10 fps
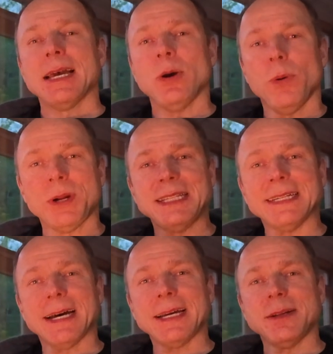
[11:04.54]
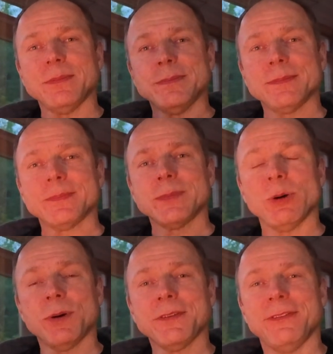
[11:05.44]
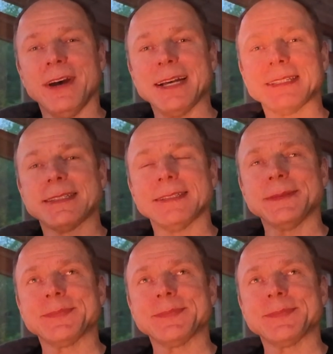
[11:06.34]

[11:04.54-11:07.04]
Go on a diet. Go on a fast.